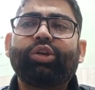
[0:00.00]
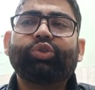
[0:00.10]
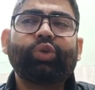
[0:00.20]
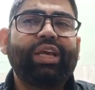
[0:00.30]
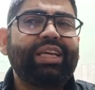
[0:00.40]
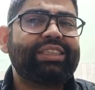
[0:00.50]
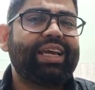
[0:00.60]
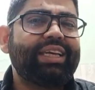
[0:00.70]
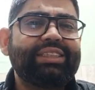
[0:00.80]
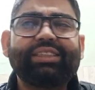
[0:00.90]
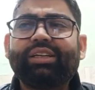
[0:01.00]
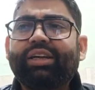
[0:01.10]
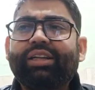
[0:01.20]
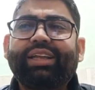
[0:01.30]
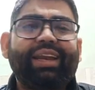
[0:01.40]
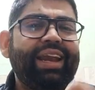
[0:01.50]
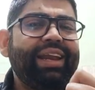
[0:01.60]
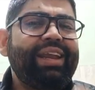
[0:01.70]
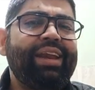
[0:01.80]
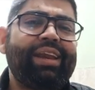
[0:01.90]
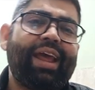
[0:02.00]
So he says that Indian